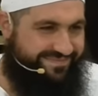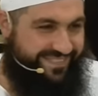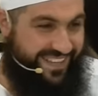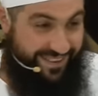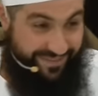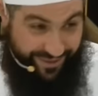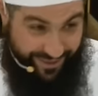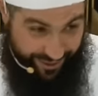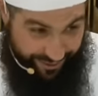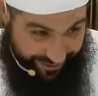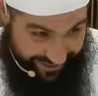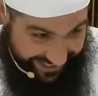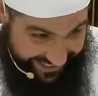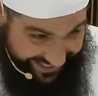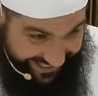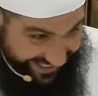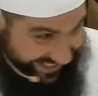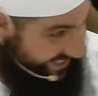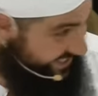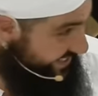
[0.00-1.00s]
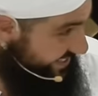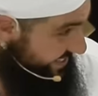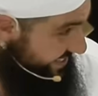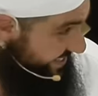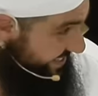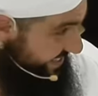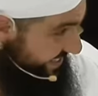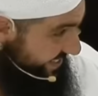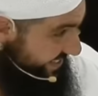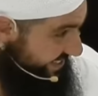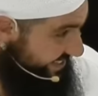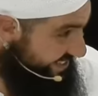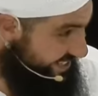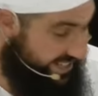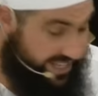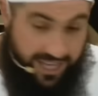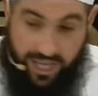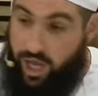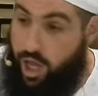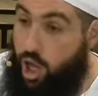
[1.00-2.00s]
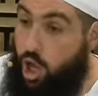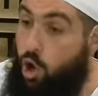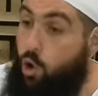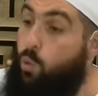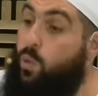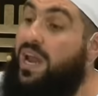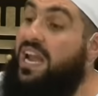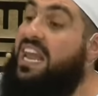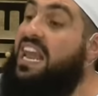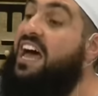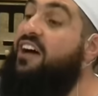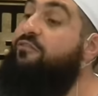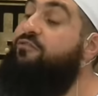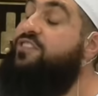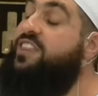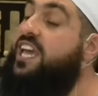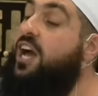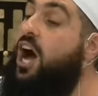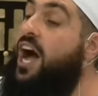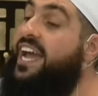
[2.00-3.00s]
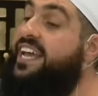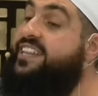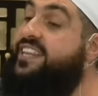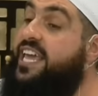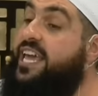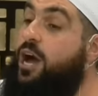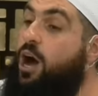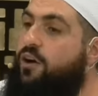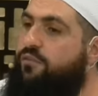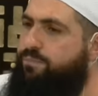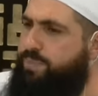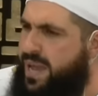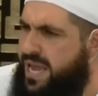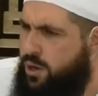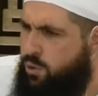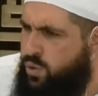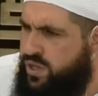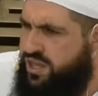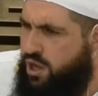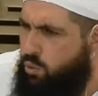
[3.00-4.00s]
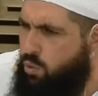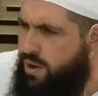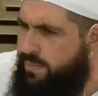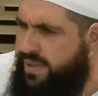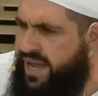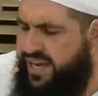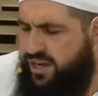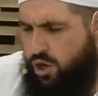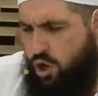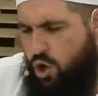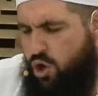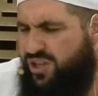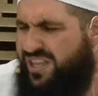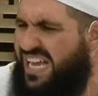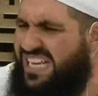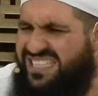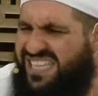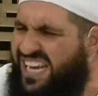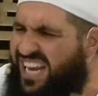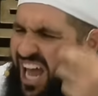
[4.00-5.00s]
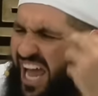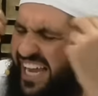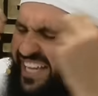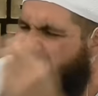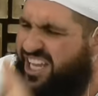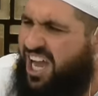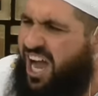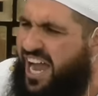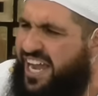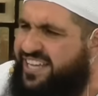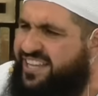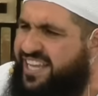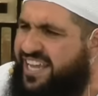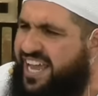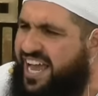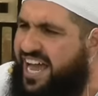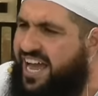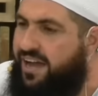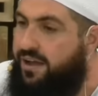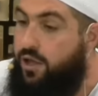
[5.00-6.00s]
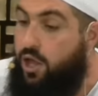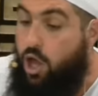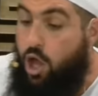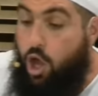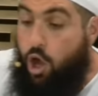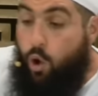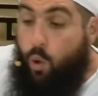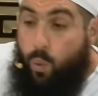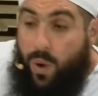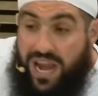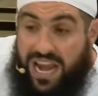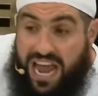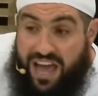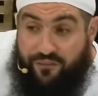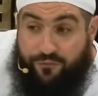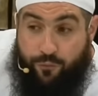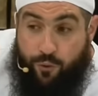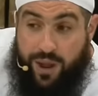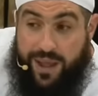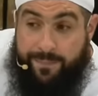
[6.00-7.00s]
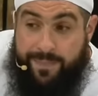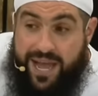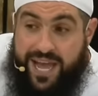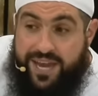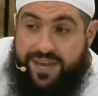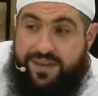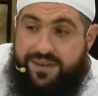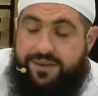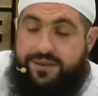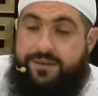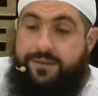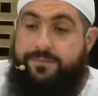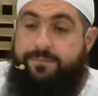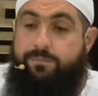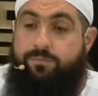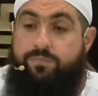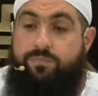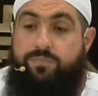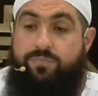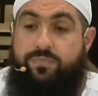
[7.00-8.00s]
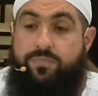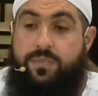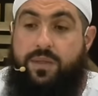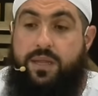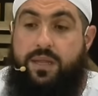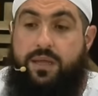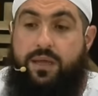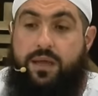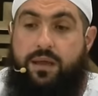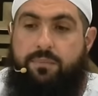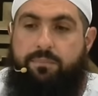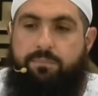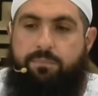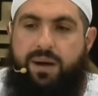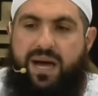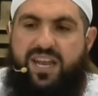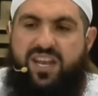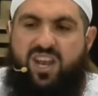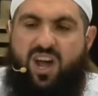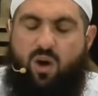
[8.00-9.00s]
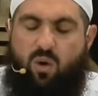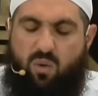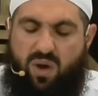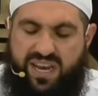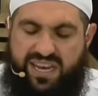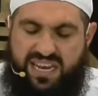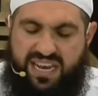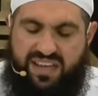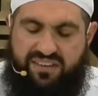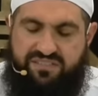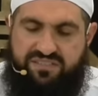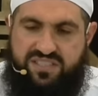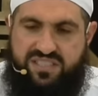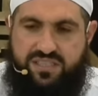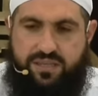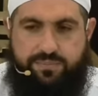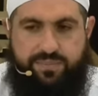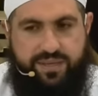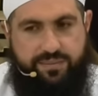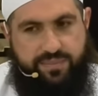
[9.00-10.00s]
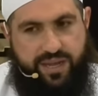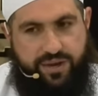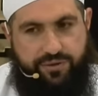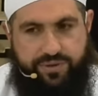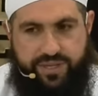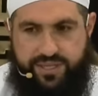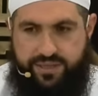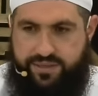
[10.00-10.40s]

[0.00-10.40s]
Have you noticed? We love the idea of being with a woman. Who doesn't like the idea? We love women, but no one loves to be married.